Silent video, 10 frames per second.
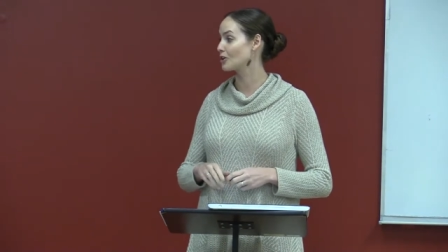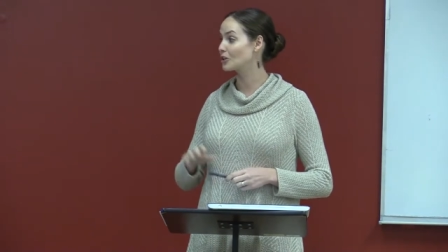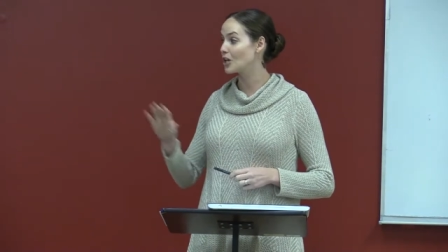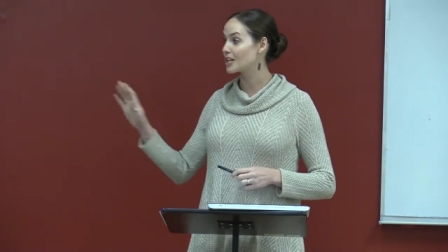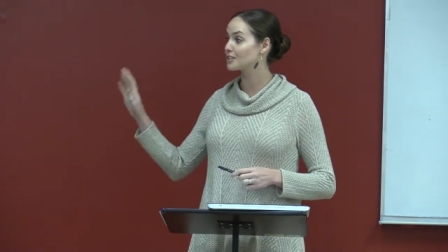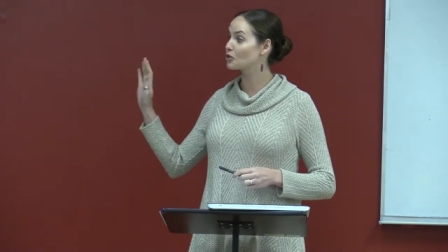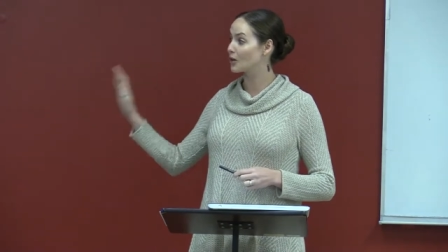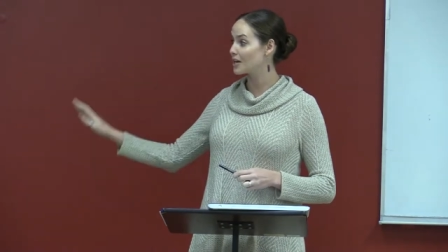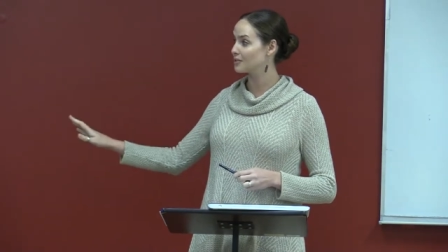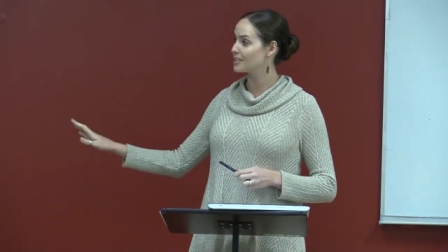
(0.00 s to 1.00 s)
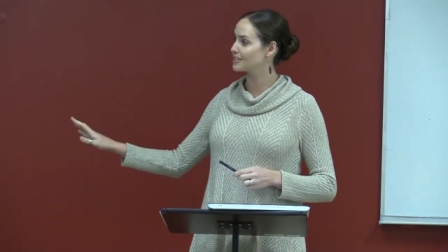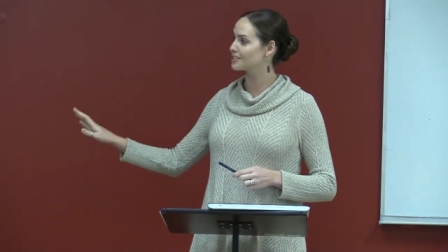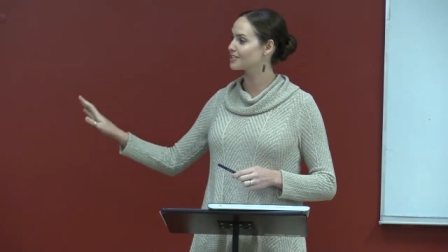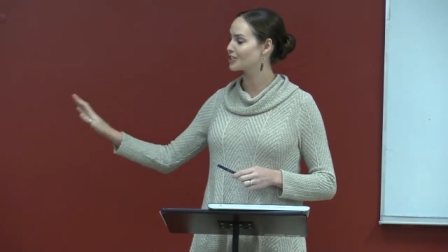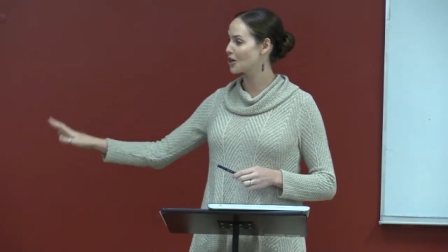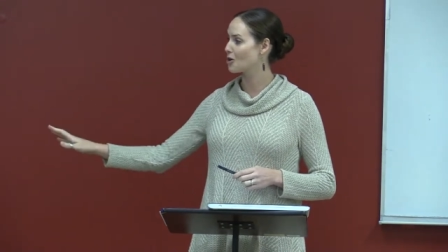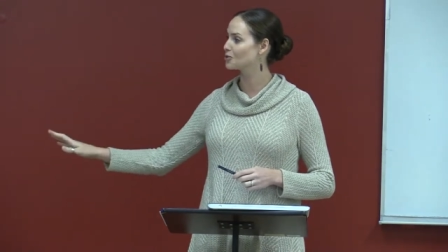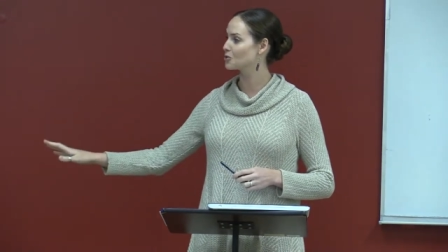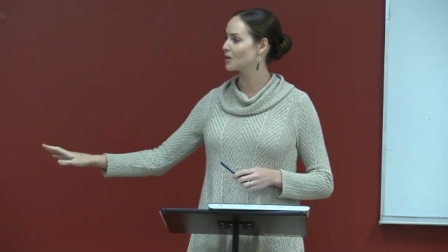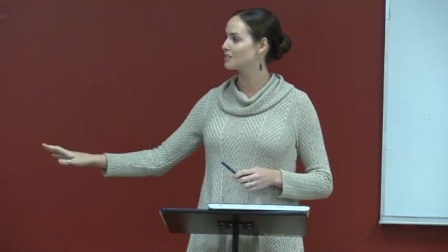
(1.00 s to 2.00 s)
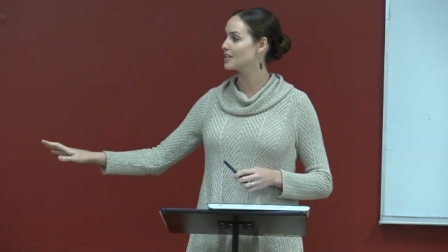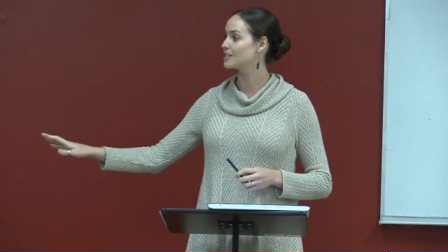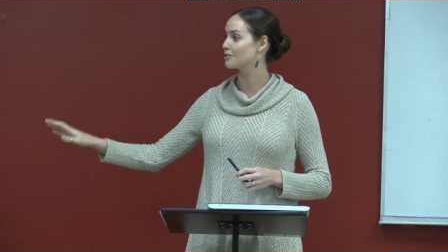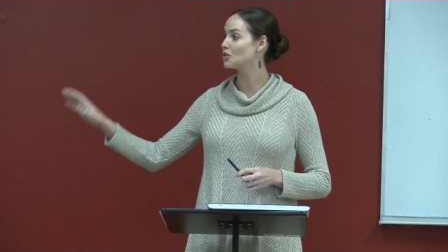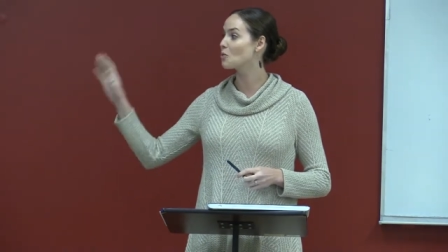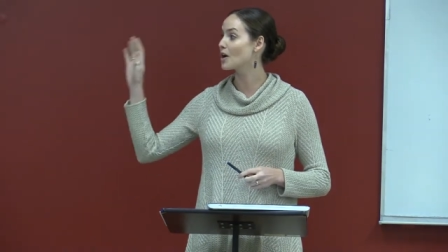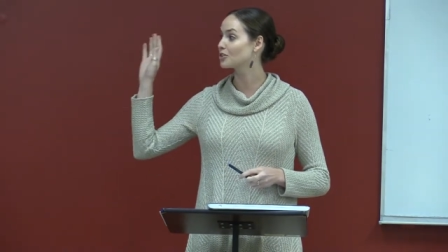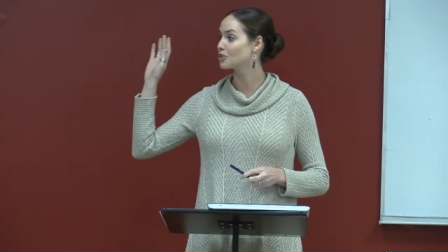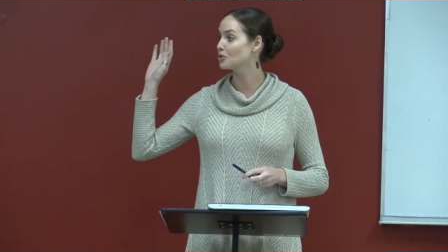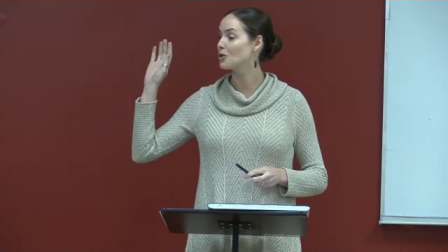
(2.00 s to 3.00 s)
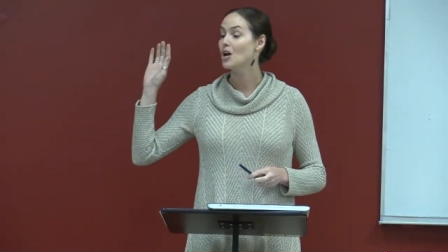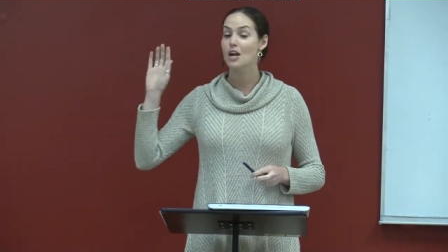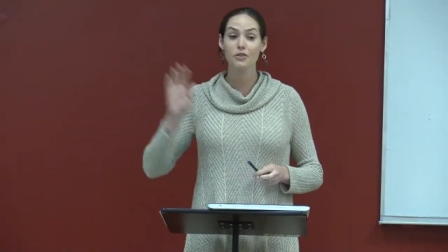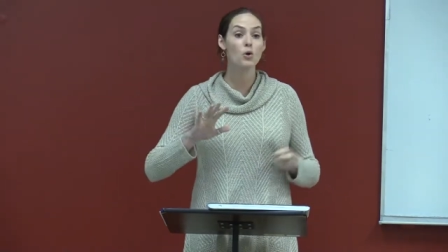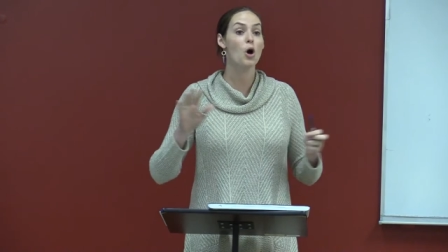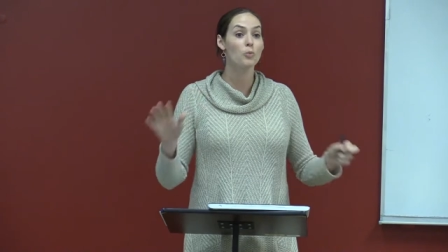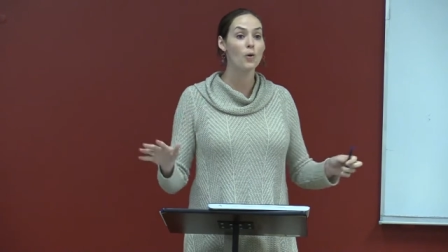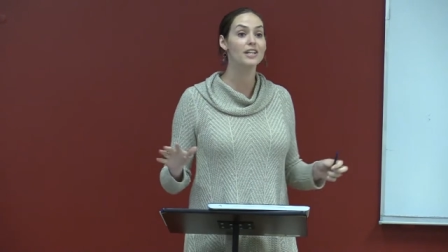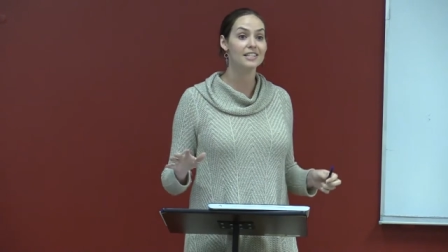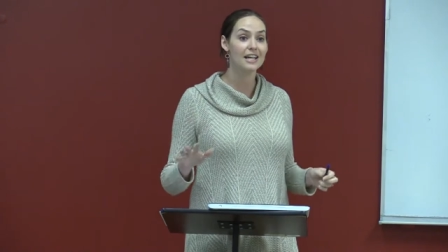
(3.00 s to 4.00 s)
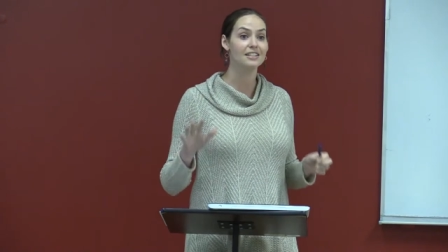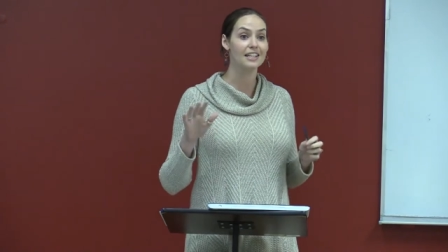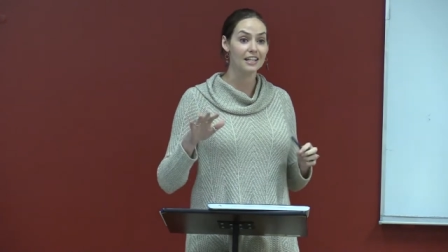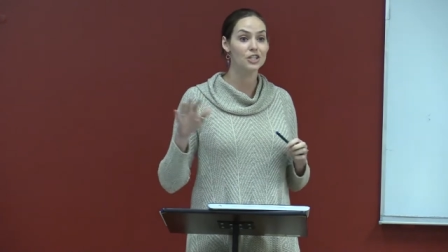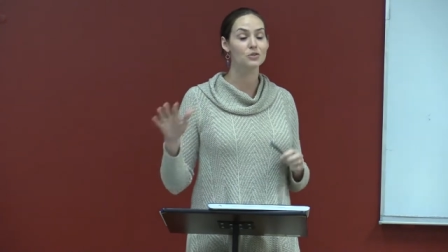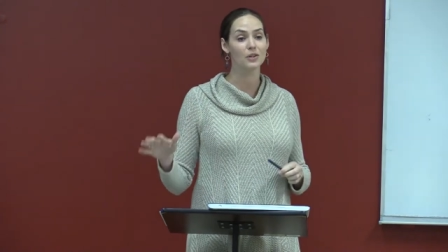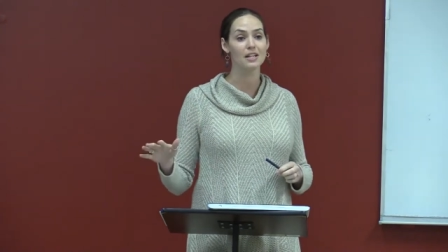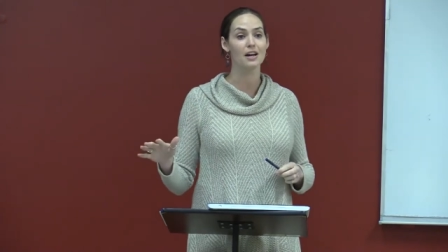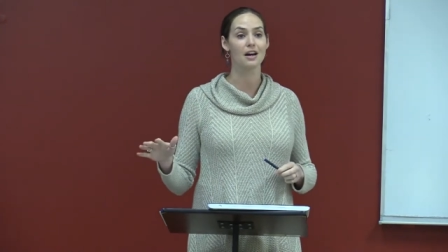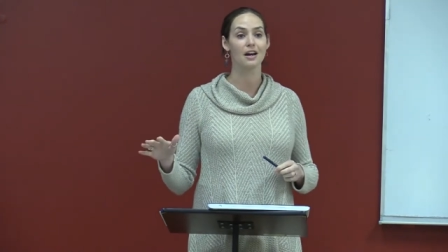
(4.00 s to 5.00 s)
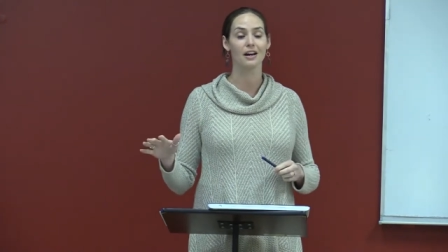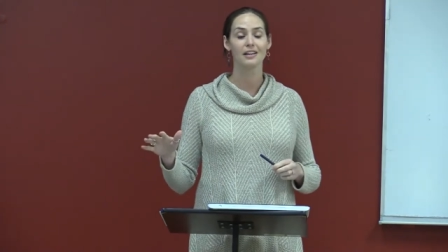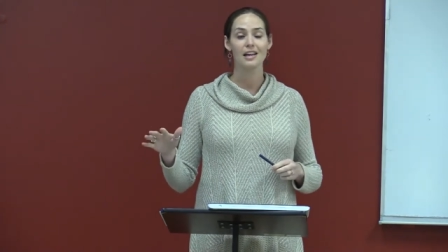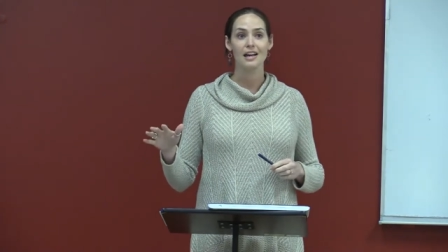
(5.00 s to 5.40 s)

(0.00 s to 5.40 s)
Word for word: There are lots of great reasons to go to one of these. If you want to, if you hope one day to get into an, uh,